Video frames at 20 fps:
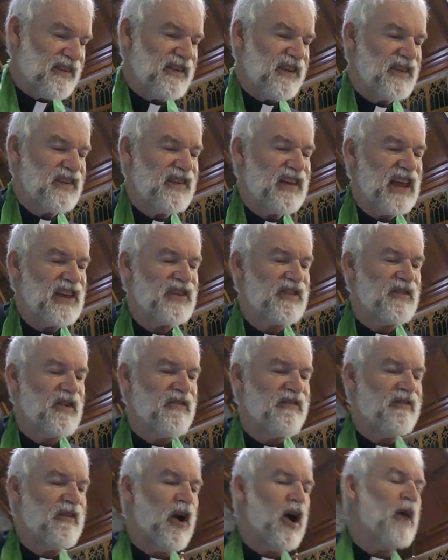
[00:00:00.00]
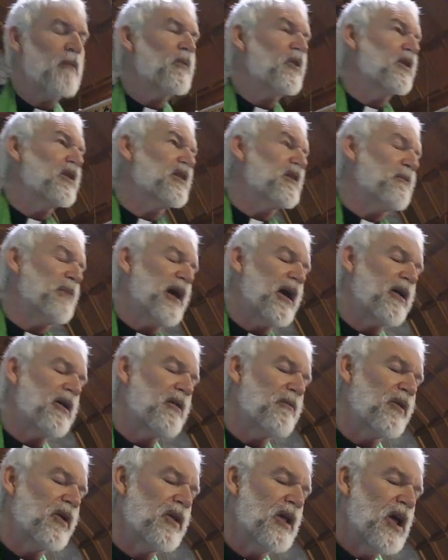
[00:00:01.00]
successful farmer in the
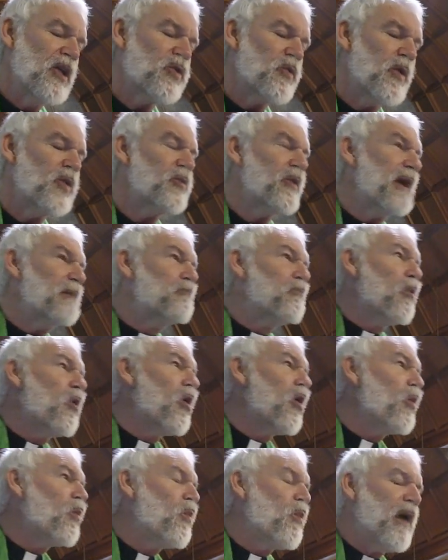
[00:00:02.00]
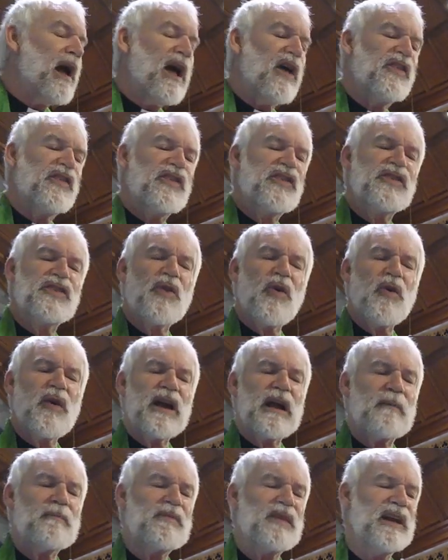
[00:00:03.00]
parable, the one who had more wealth stored
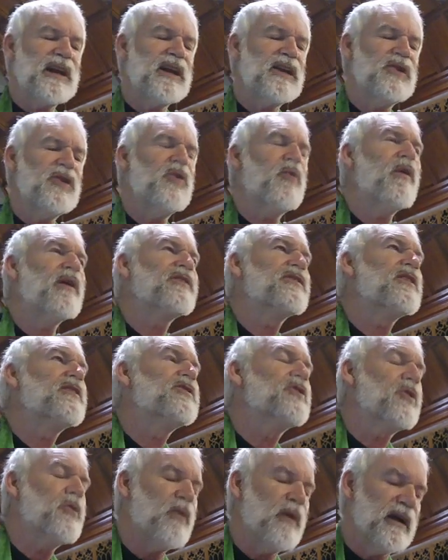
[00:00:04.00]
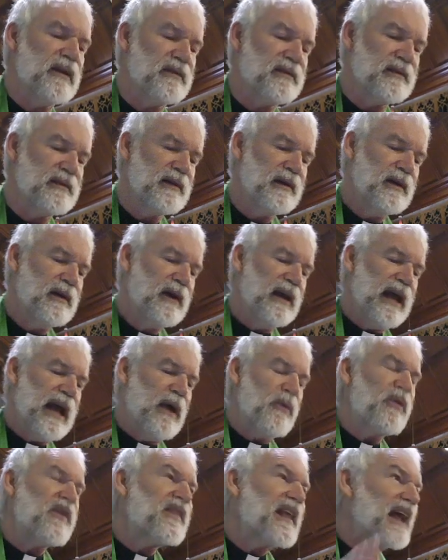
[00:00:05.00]
up than he knew what to do with.
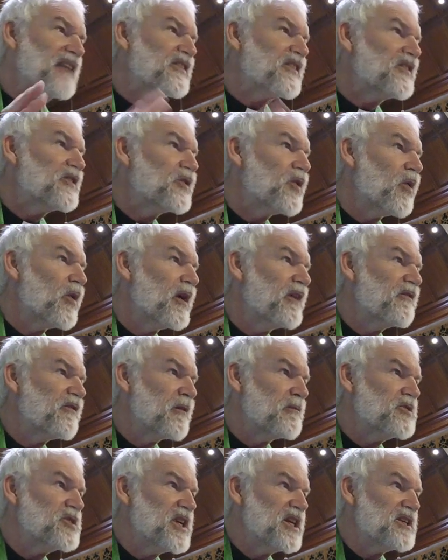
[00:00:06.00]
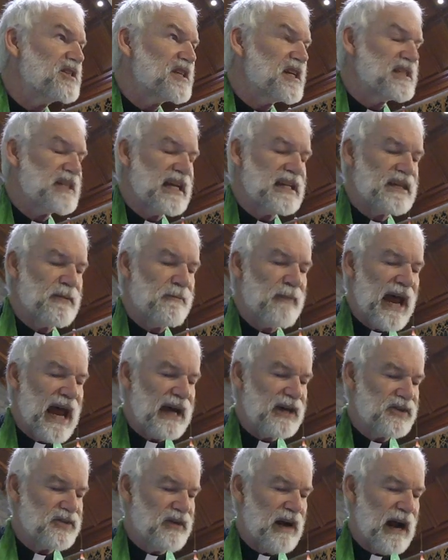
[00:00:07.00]
And with that story from Jesus as a
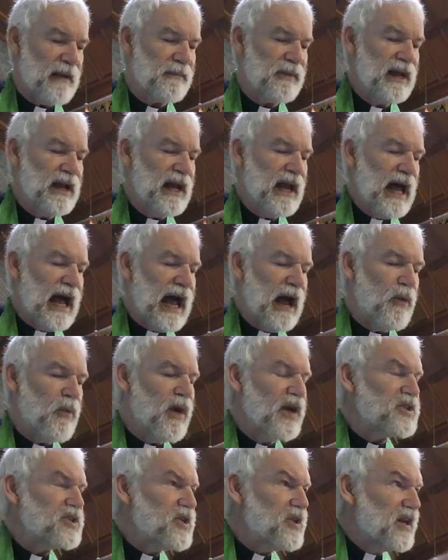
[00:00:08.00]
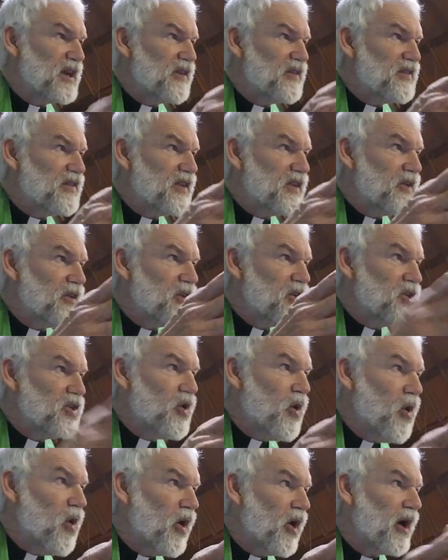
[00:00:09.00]
backdrop, I want you to consider
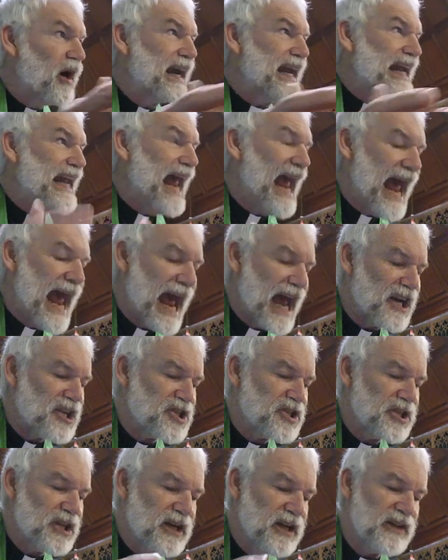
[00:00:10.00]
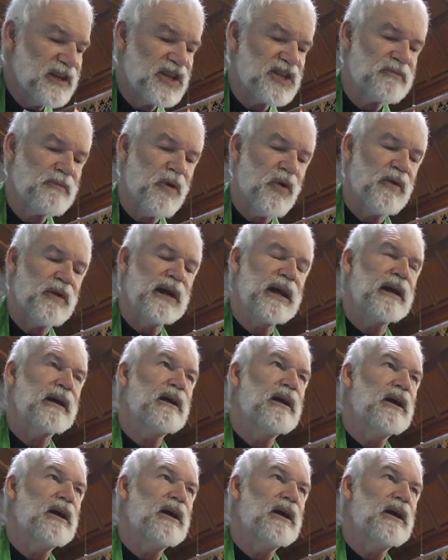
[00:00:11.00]
your cash this morning,